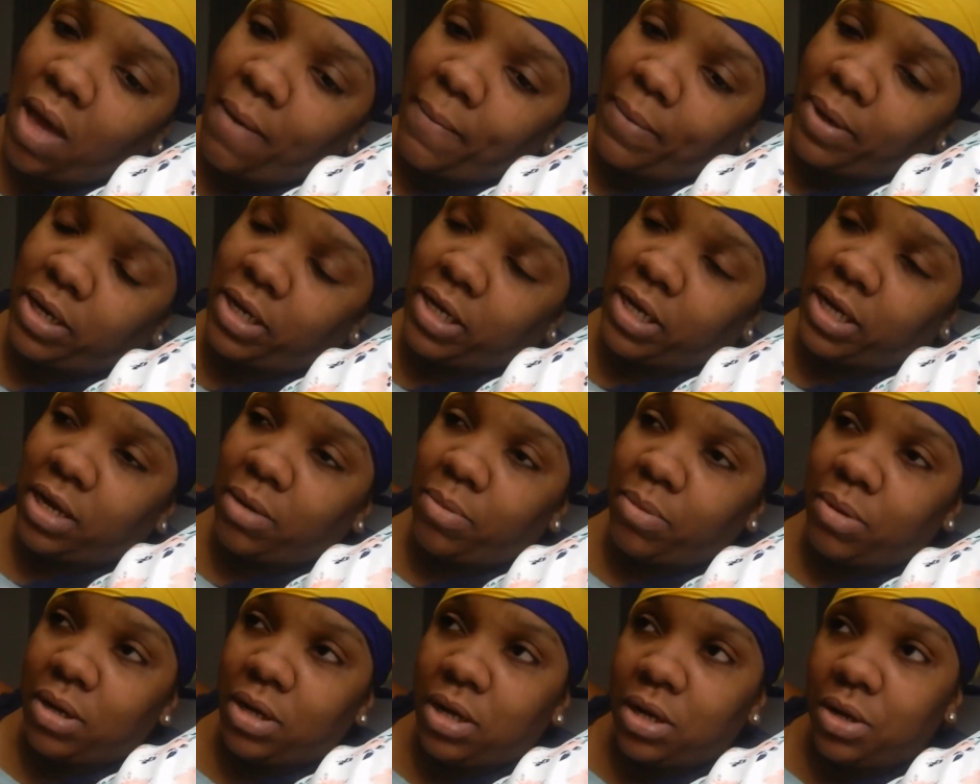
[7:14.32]
I'm gonna get
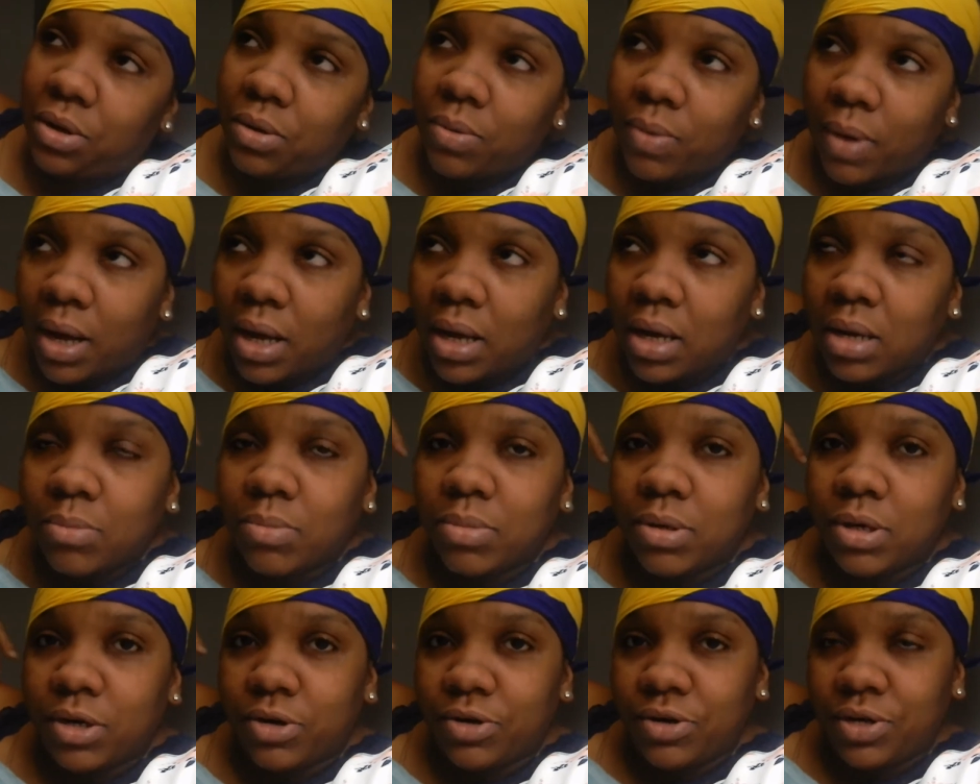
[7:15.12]
up in a little while
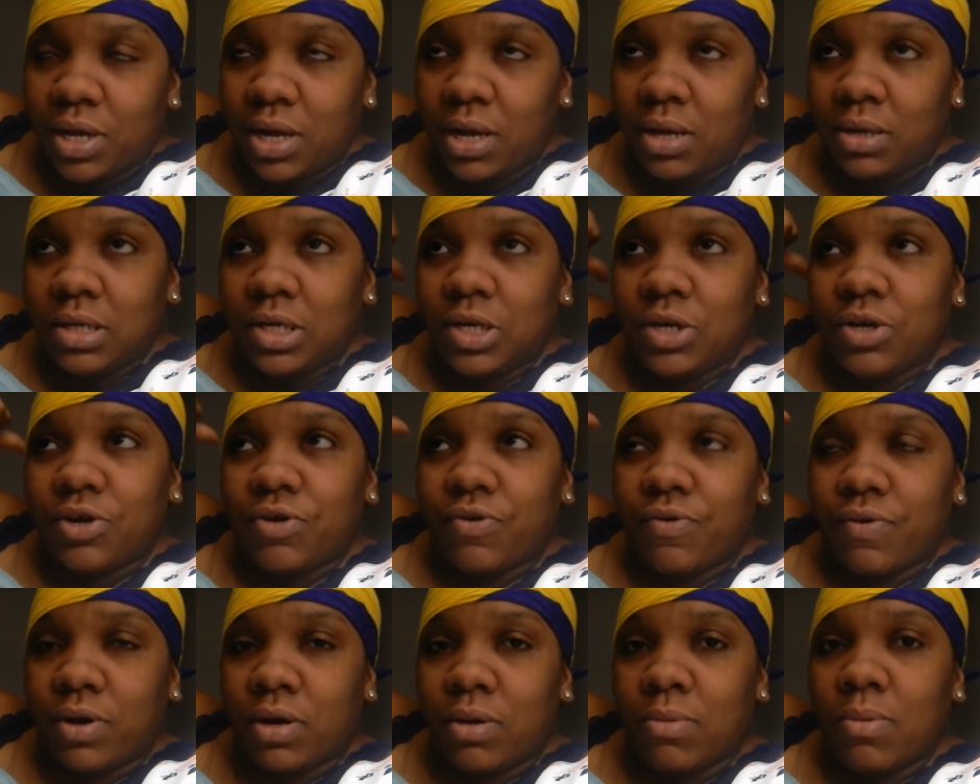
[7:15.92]
and put her down in her
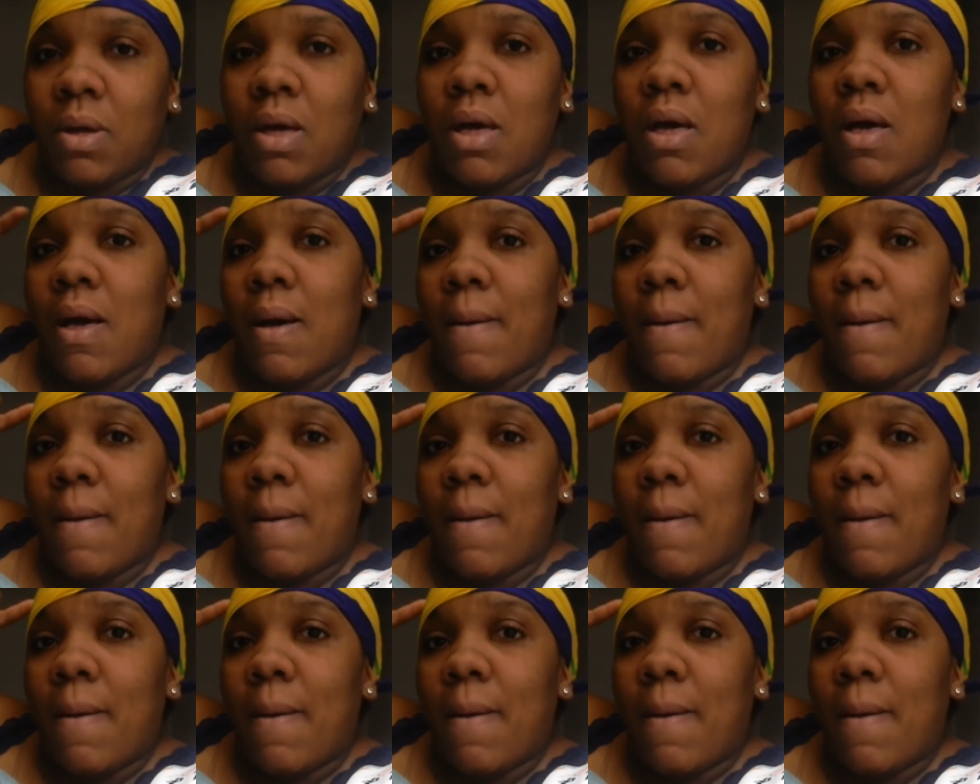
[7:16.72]
crib.